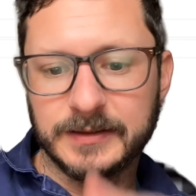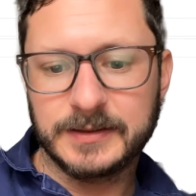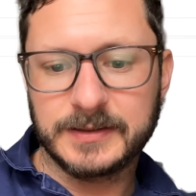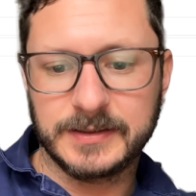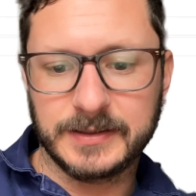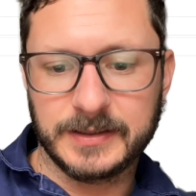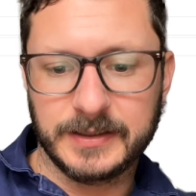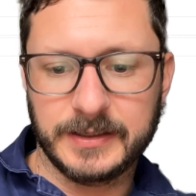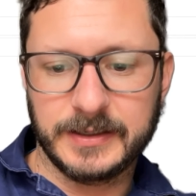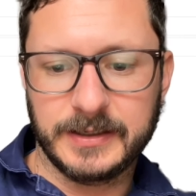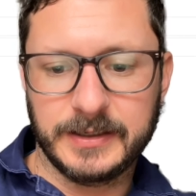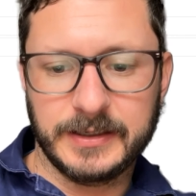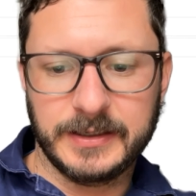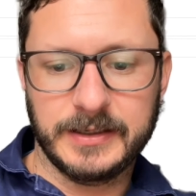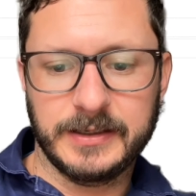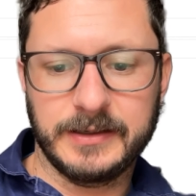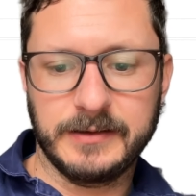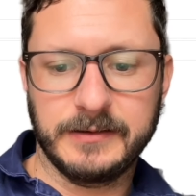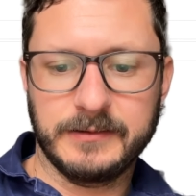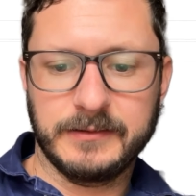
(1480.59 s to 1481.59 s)
let's
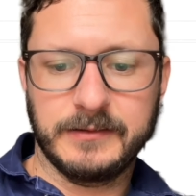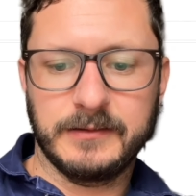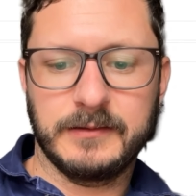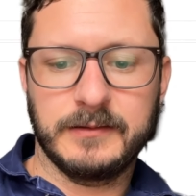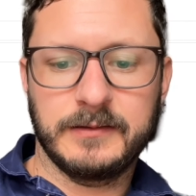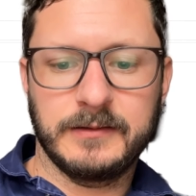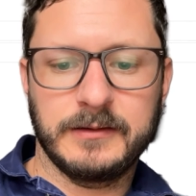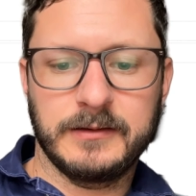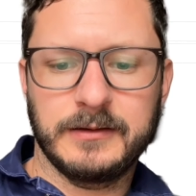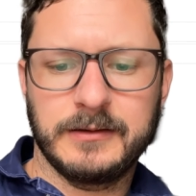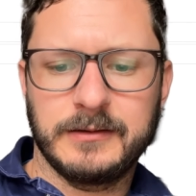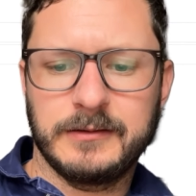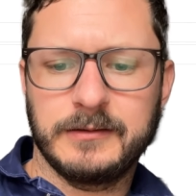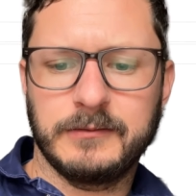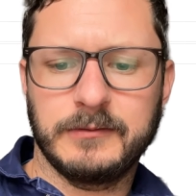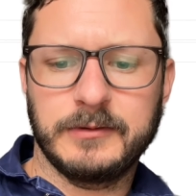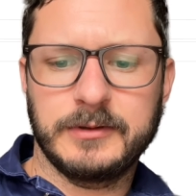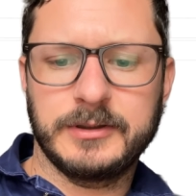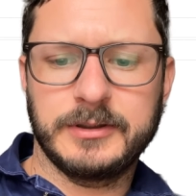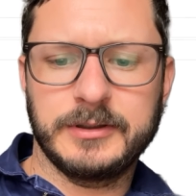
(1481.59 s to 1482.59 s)
say,
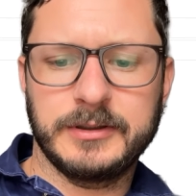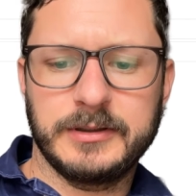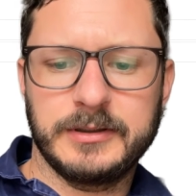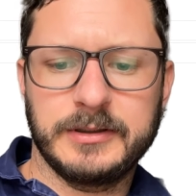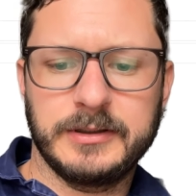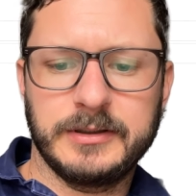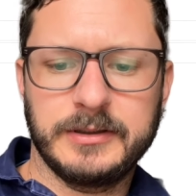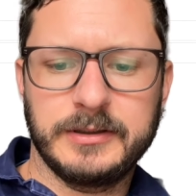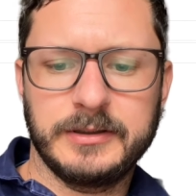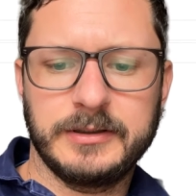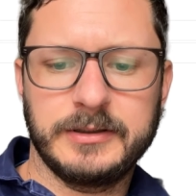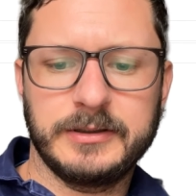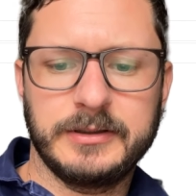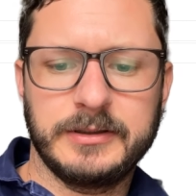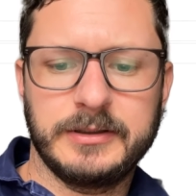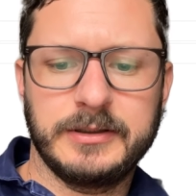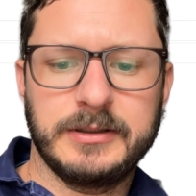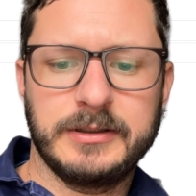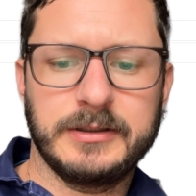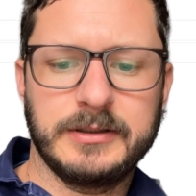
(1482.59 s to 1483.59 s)
what
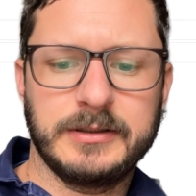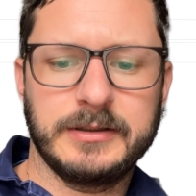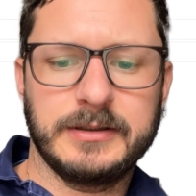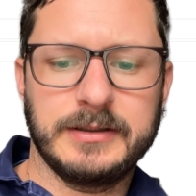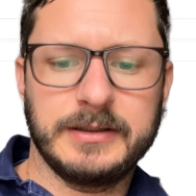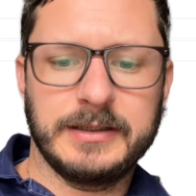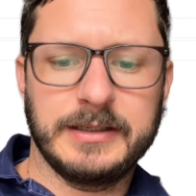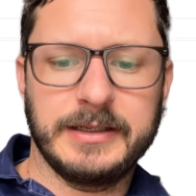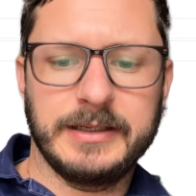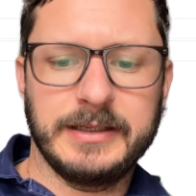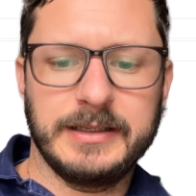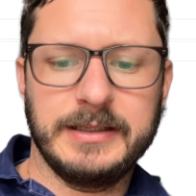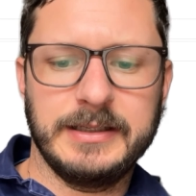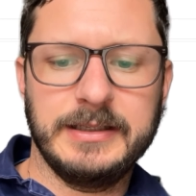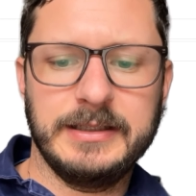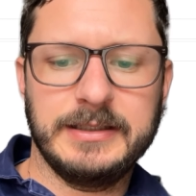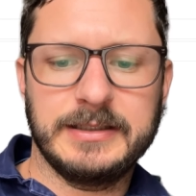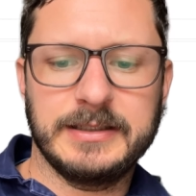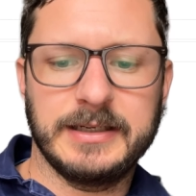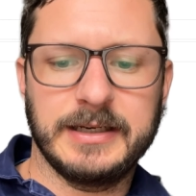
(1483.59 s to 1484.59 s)
should I
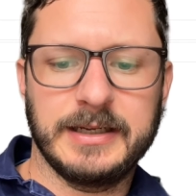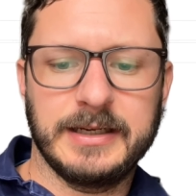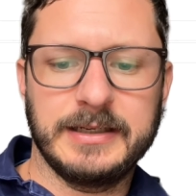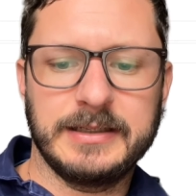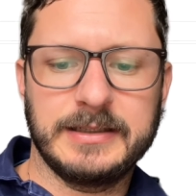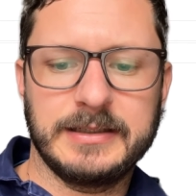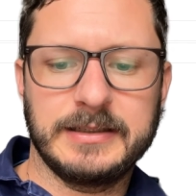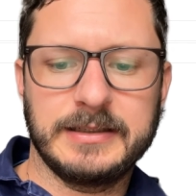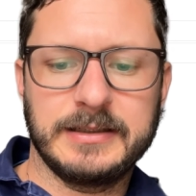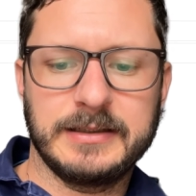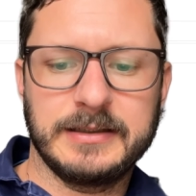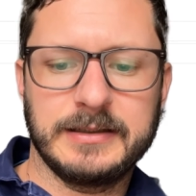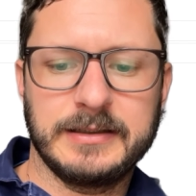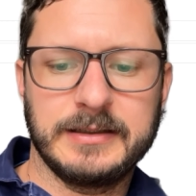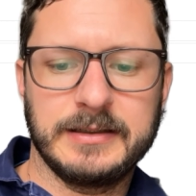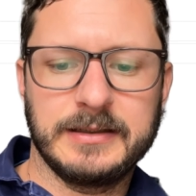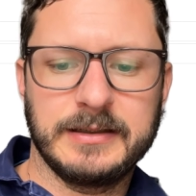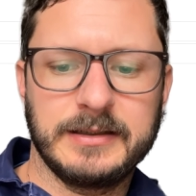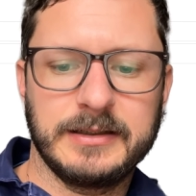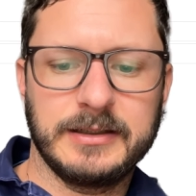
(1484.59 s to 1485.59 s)
eat tonight?
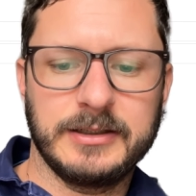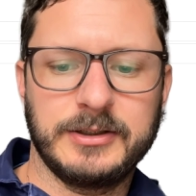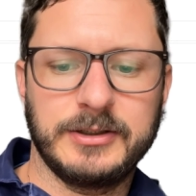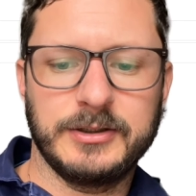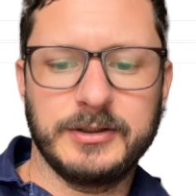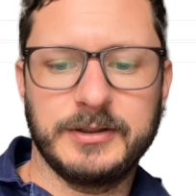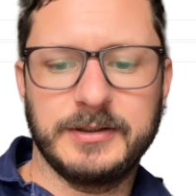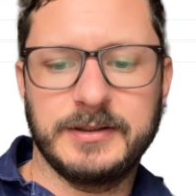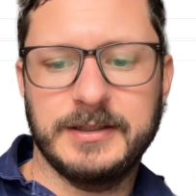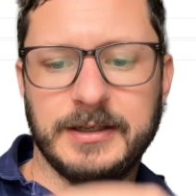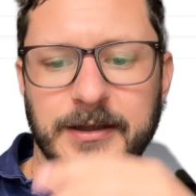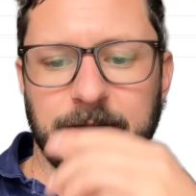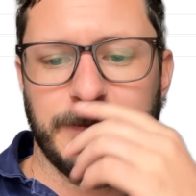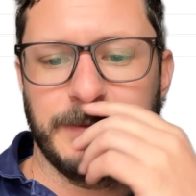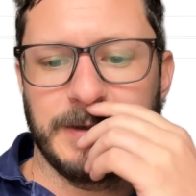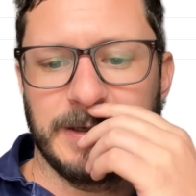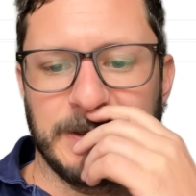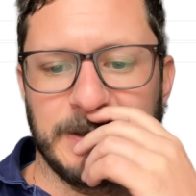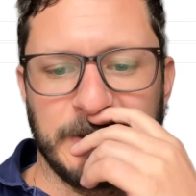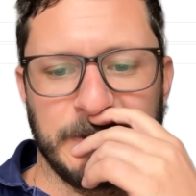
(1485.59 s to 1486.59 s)
It should tell
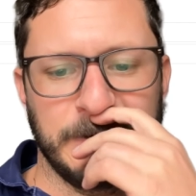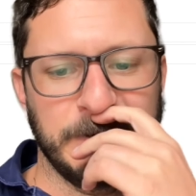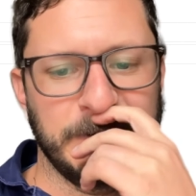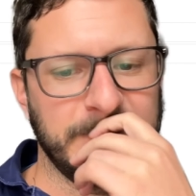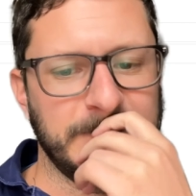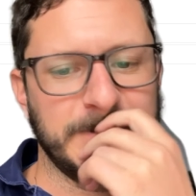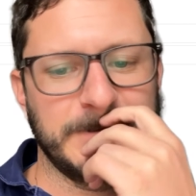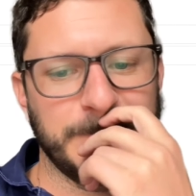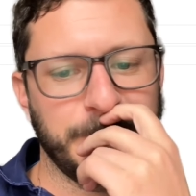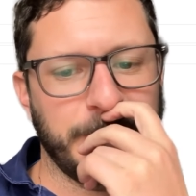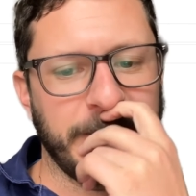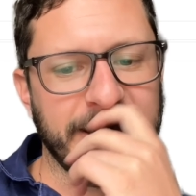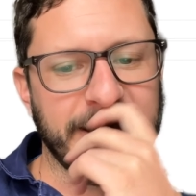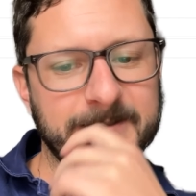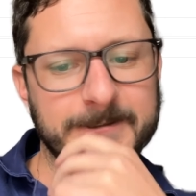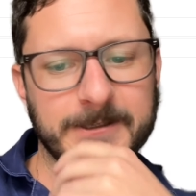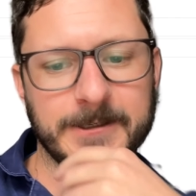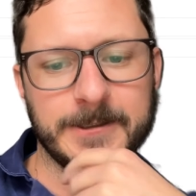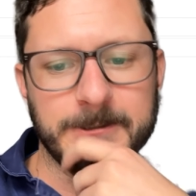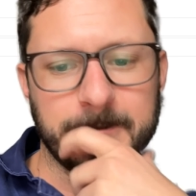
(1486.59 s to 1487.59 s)
me to use
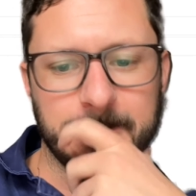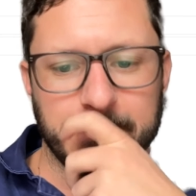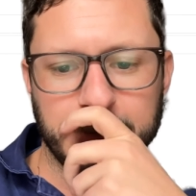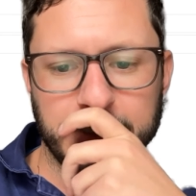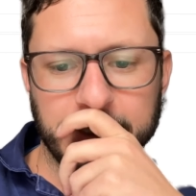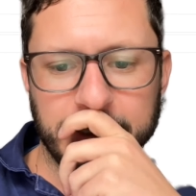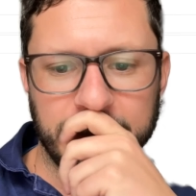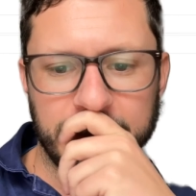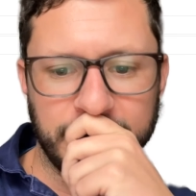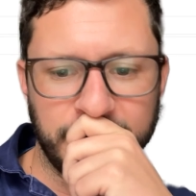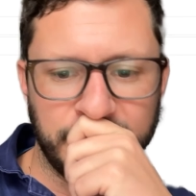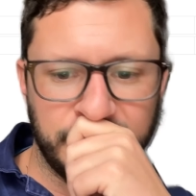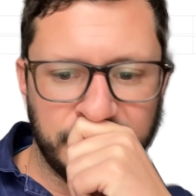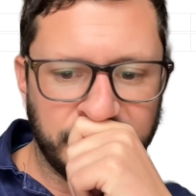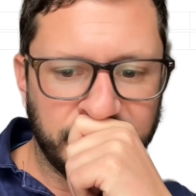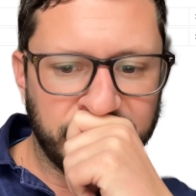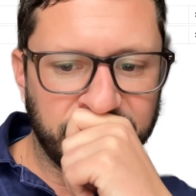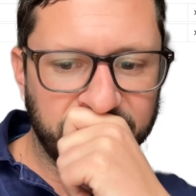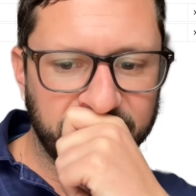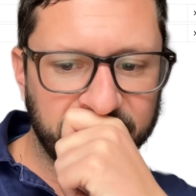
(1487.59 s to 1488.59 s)
\generate.
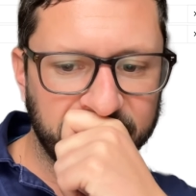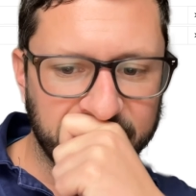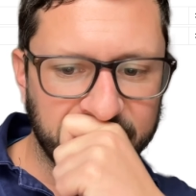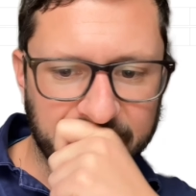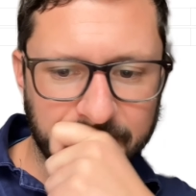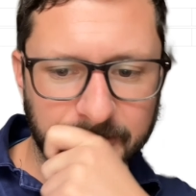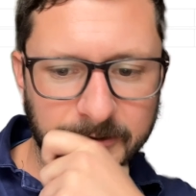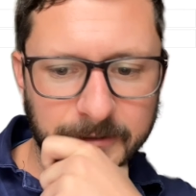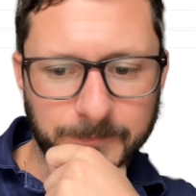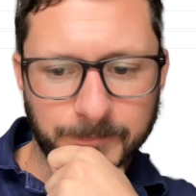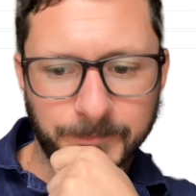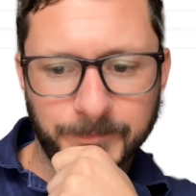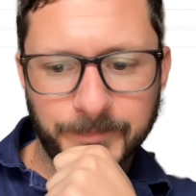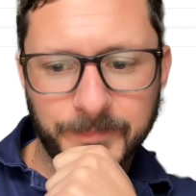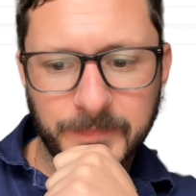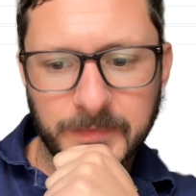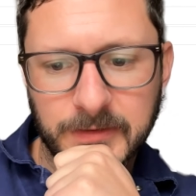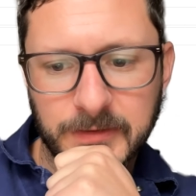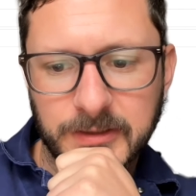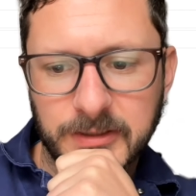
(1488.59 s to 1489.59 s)
There we go.
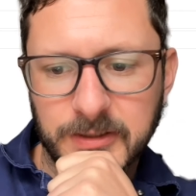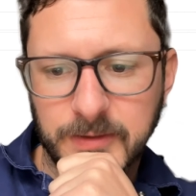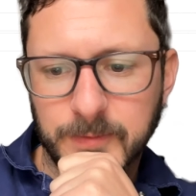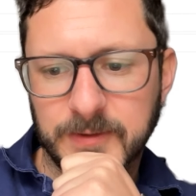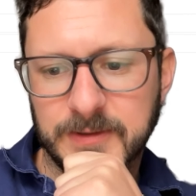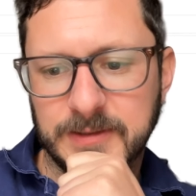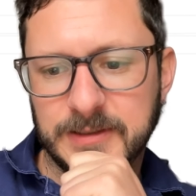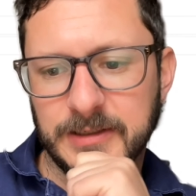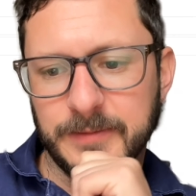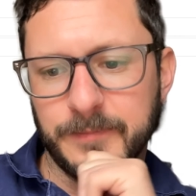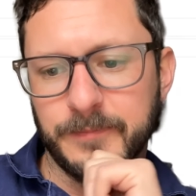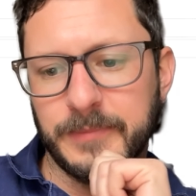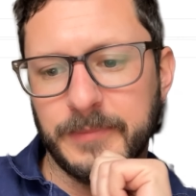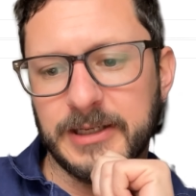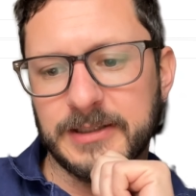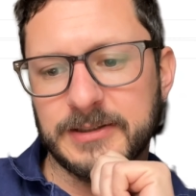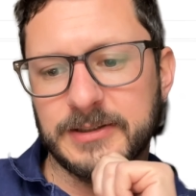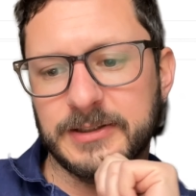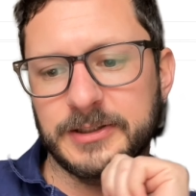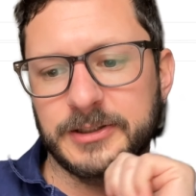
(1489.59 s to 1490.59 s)
You must type
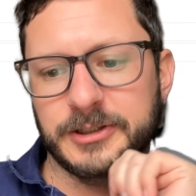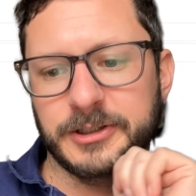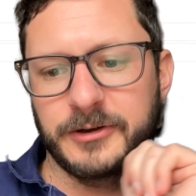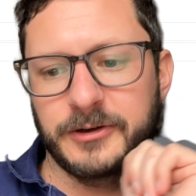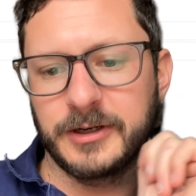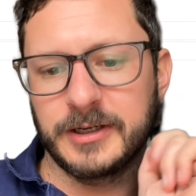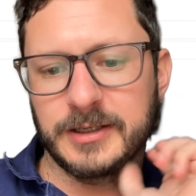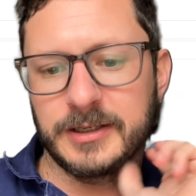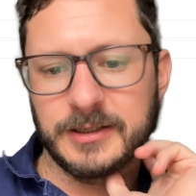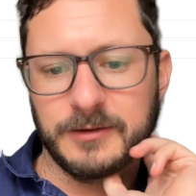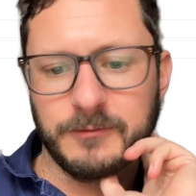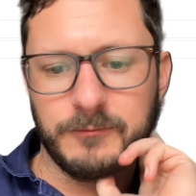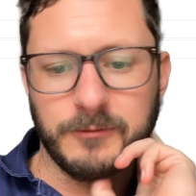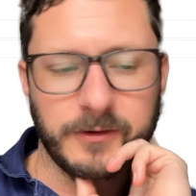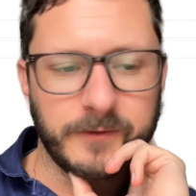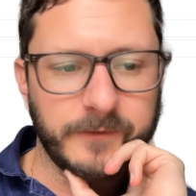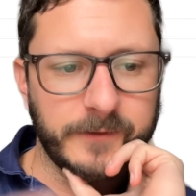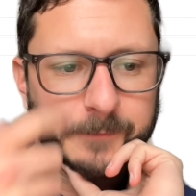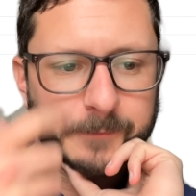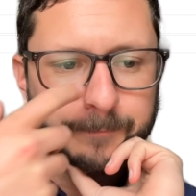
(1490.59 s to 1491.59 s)
\generate to get
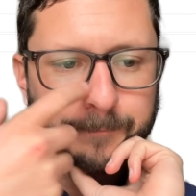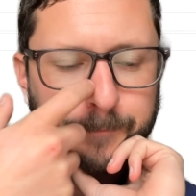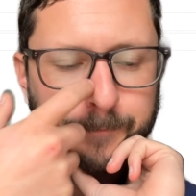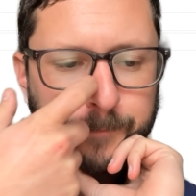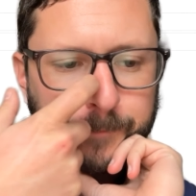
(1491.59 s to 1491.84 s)
one of them.